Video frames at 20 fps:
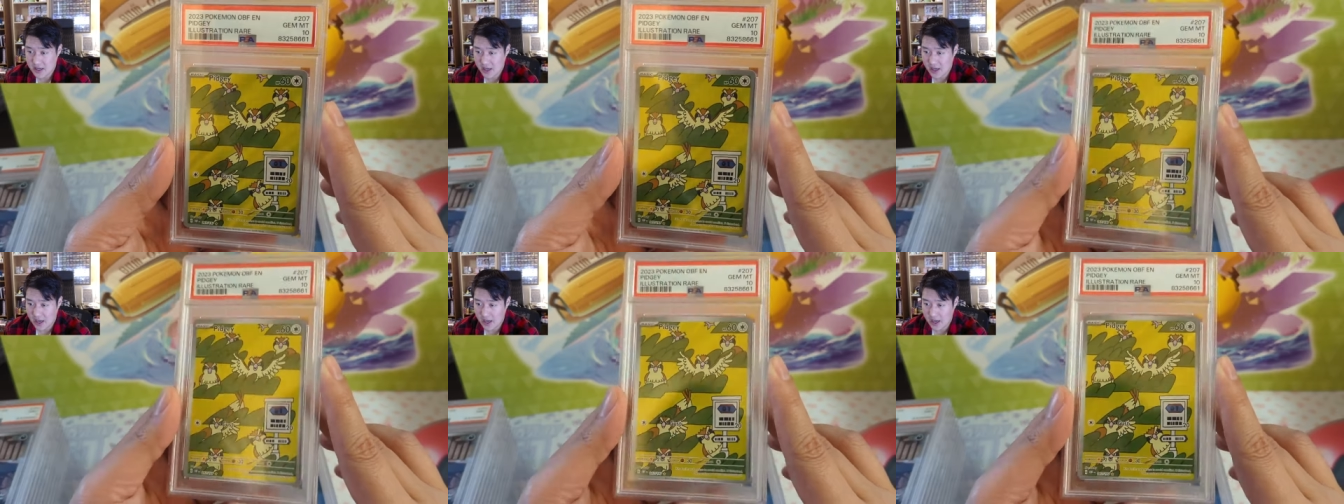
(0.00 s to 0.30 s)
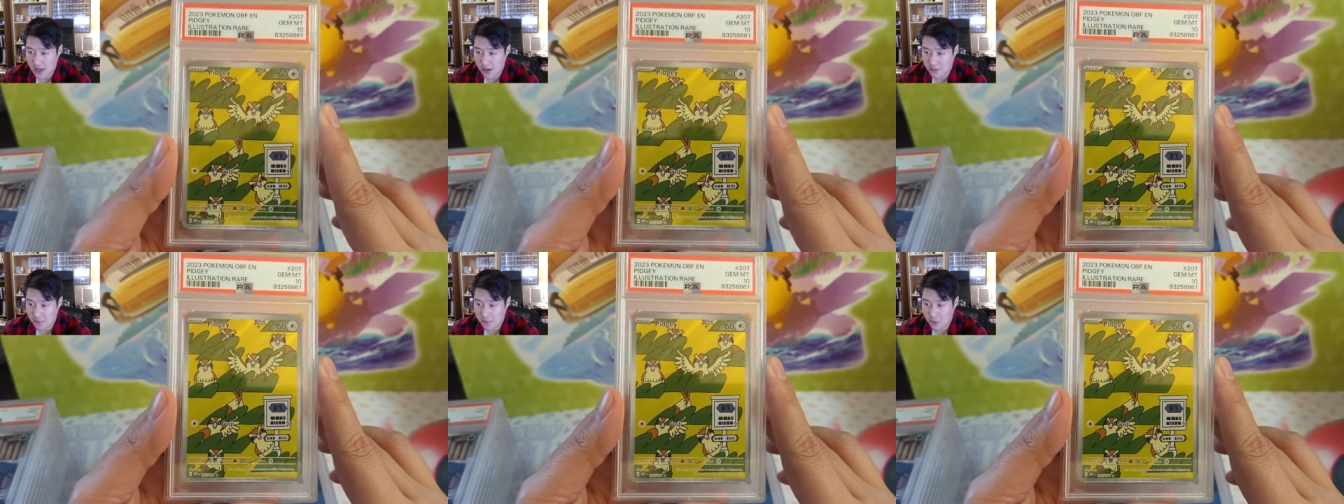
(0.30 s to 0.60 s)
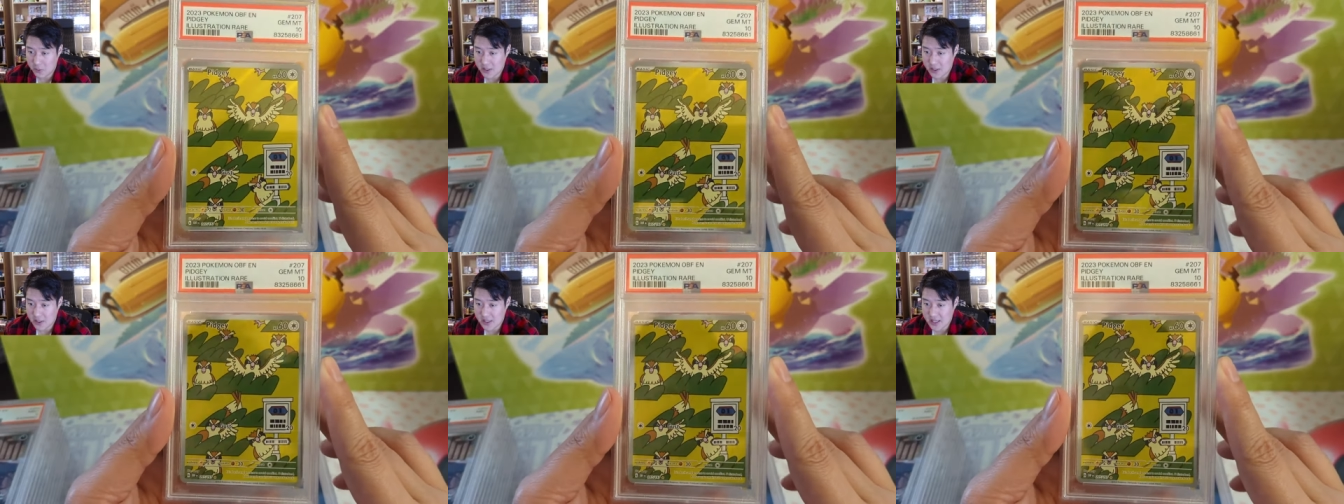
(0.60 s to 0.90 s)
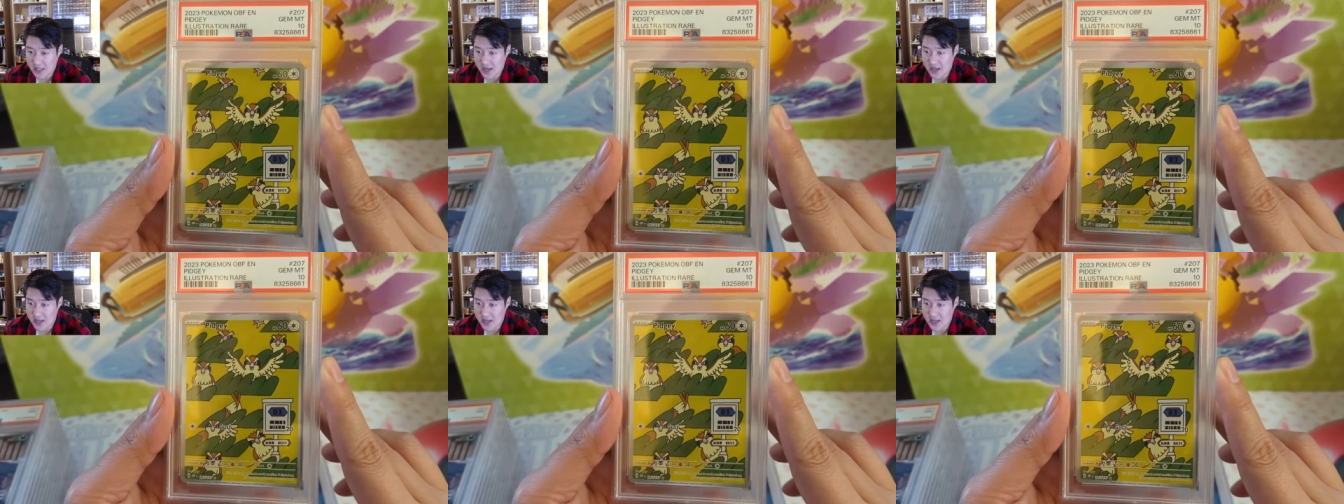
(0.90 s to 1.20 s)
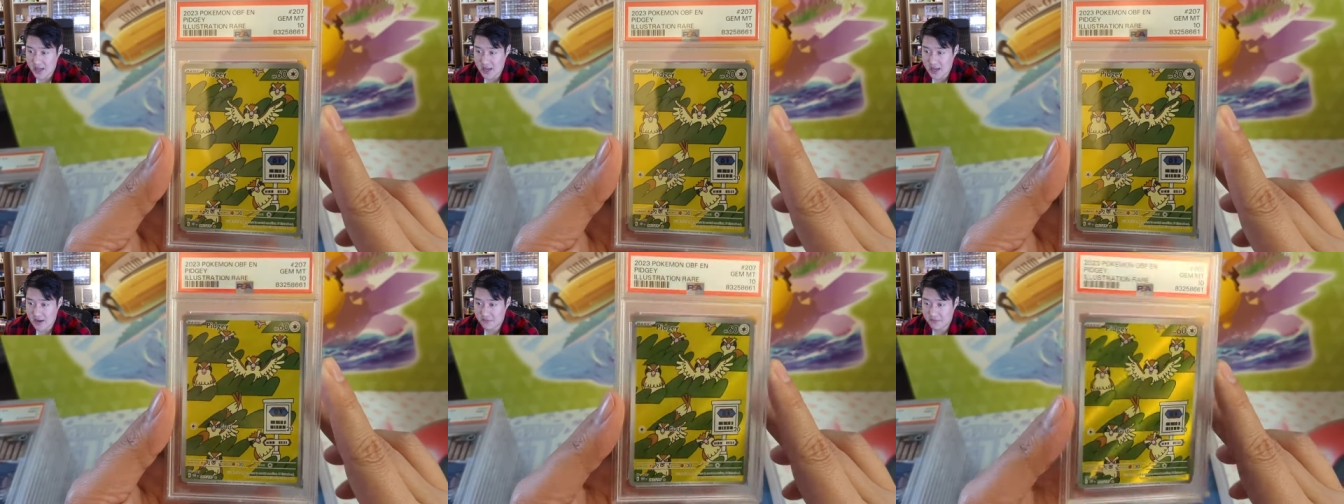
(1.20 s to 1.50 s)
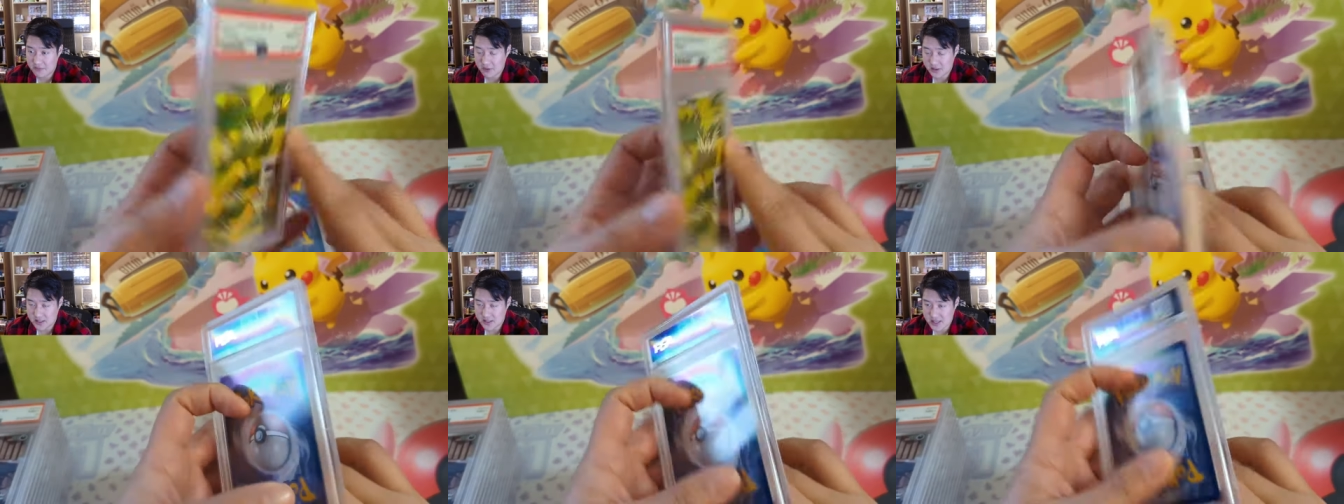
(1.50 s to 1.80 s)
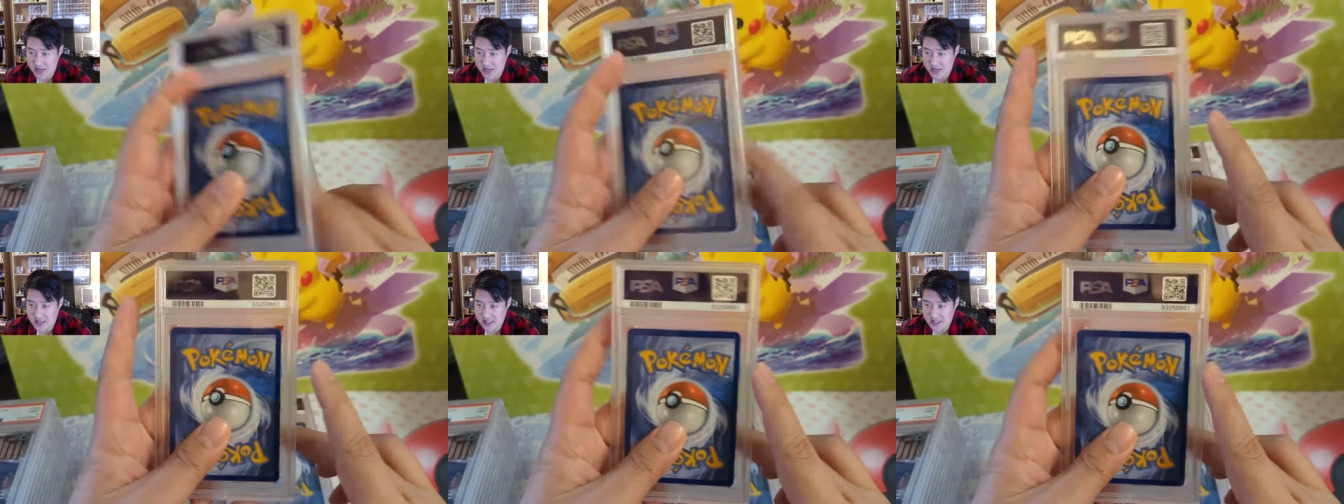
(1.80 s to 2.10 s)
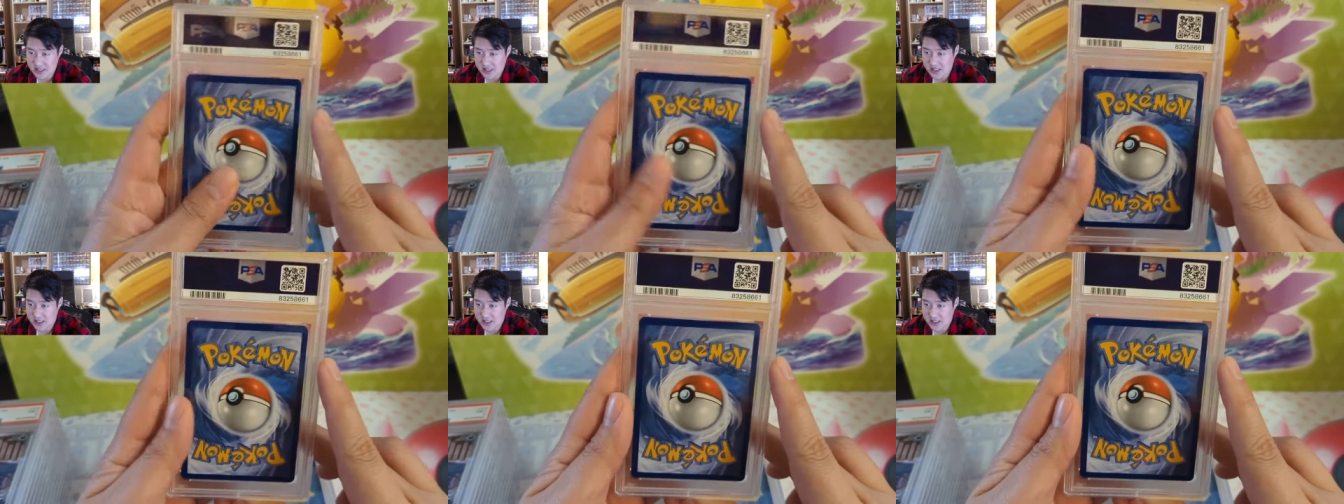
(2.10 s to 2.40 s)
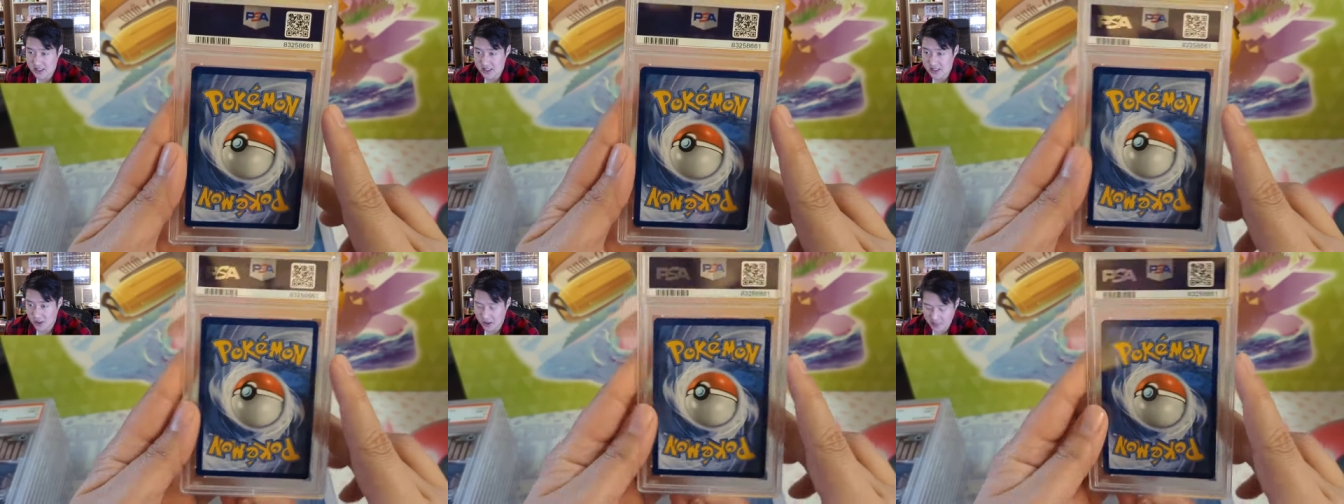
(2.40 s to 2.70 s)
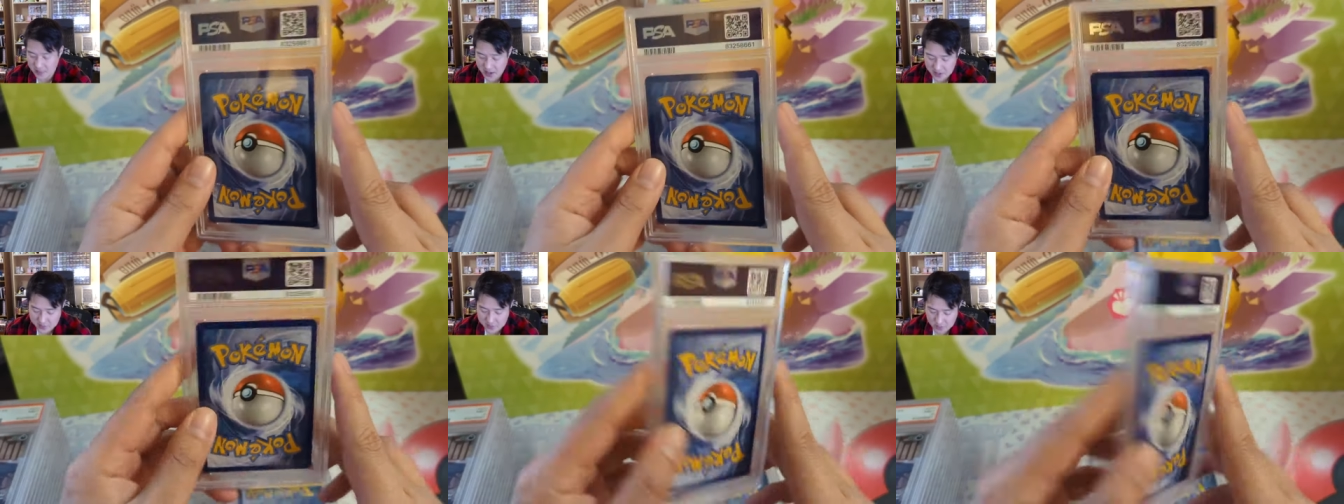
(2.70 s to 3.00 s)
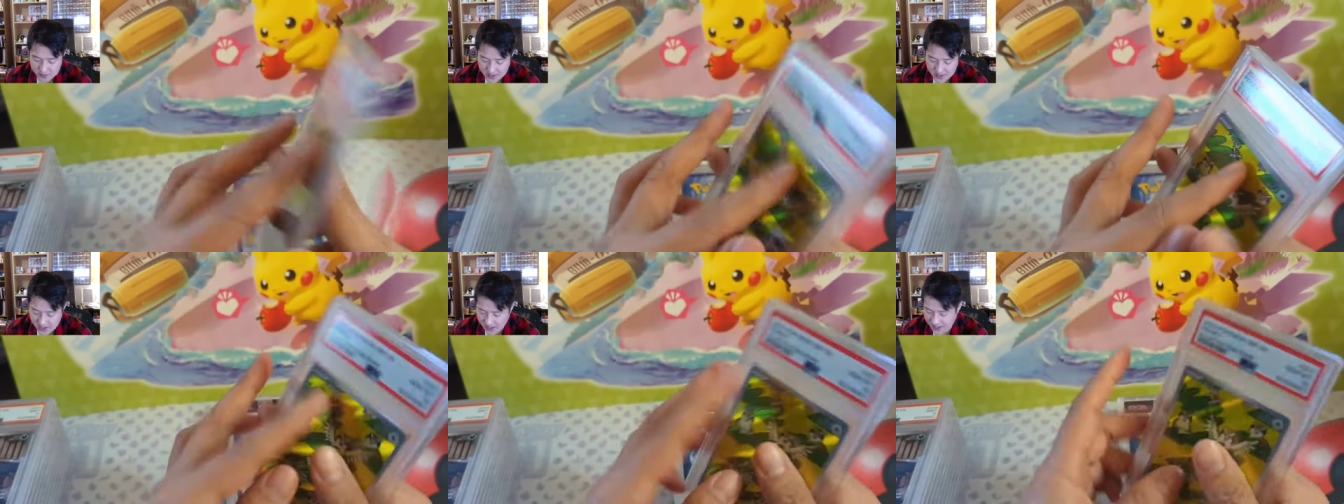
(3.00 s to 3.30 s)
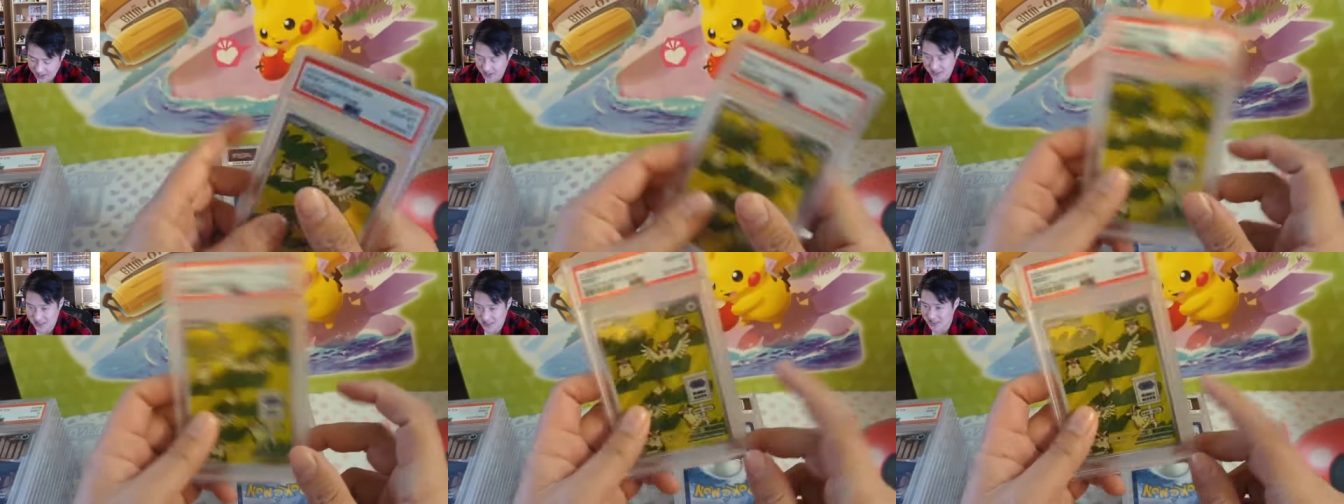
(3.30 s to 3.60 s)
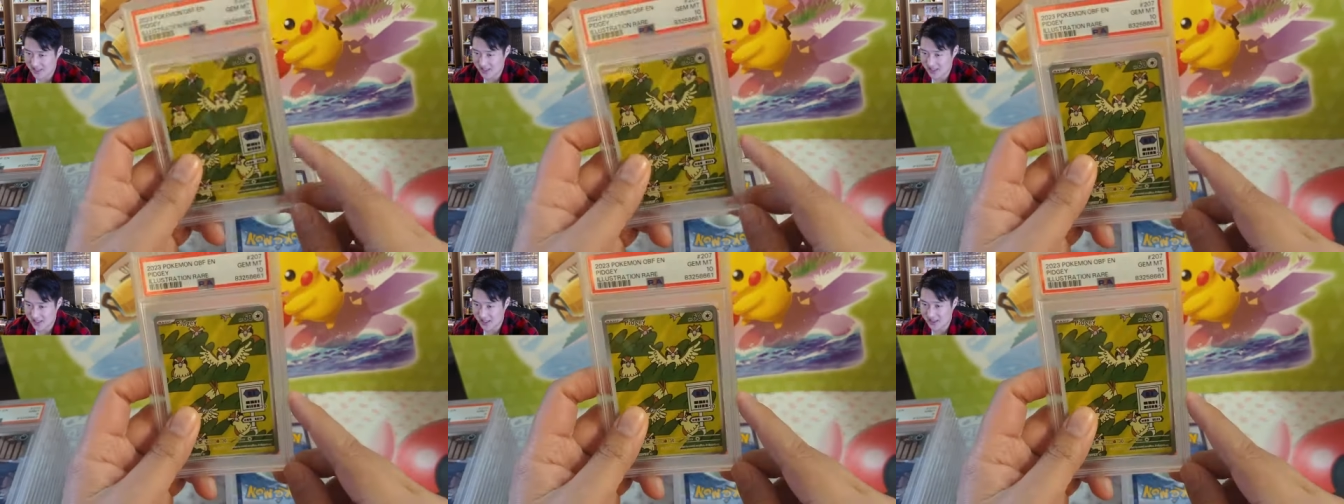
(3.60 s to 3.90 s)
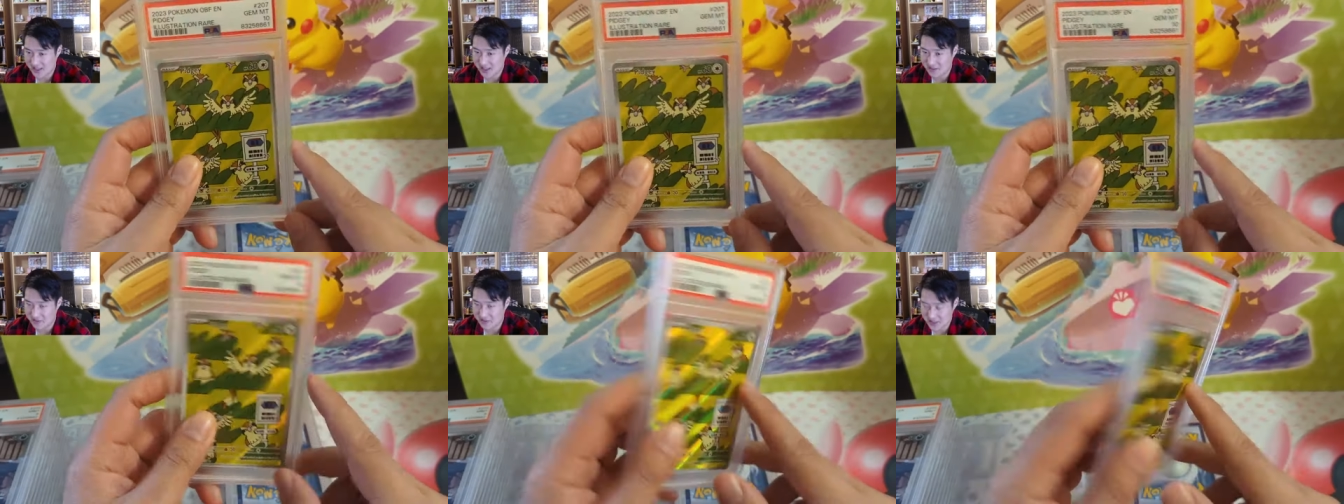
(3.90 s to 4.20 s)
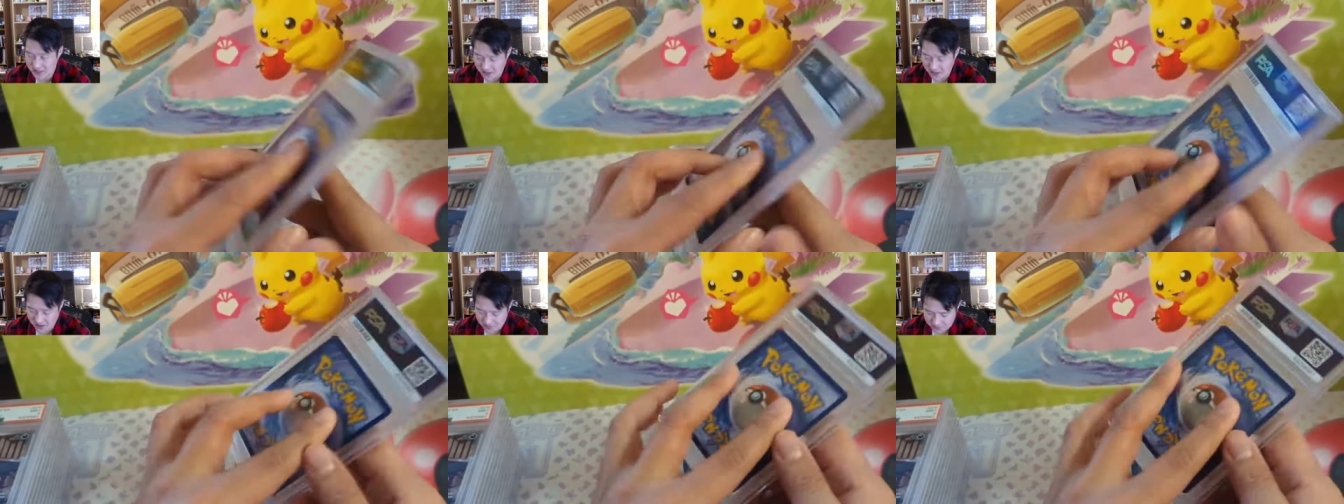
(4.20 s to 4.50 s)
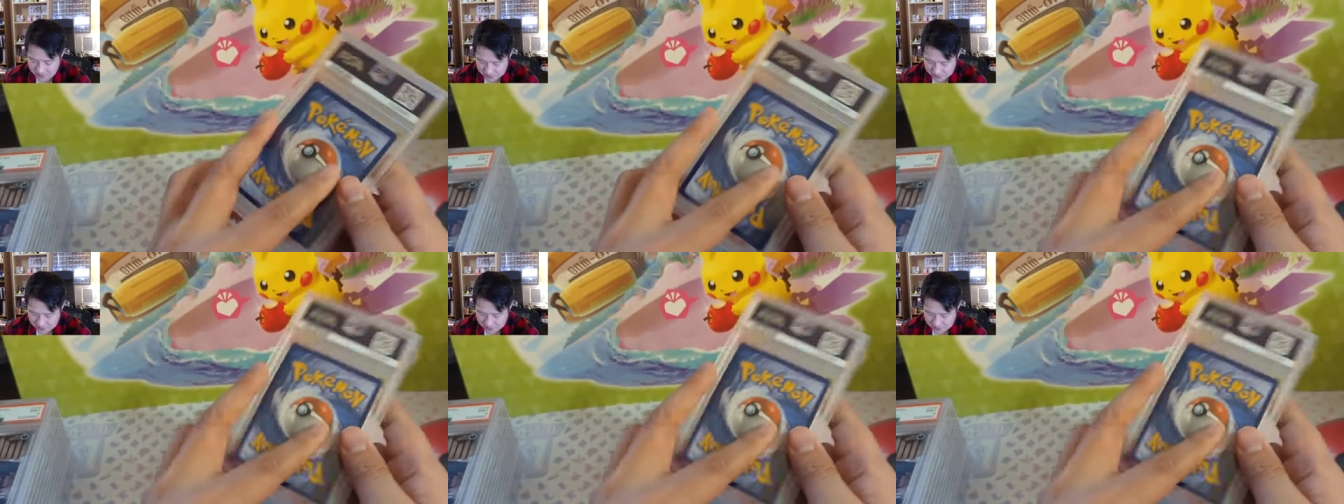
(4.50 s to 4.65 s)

Uh, but we did get a handful of 10s, so I'm happy with that and just, yeah, love this art.